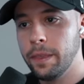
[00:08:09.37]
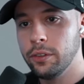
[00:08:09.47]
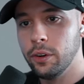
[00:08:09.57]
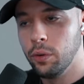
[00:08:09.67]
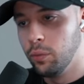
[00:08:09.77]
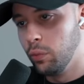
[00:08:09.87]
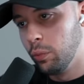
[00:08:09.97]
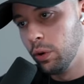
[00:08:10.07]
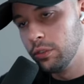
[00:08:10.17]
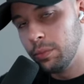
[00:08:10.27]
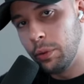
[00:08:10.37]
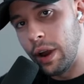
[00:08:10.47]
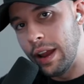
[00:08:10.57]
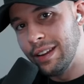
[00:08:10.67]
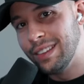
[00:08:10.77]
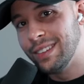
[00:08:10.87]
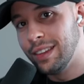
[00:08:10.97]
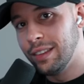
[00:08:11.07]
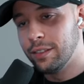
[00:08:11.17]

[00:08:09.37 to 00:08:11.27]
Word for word: So we want to be writing this in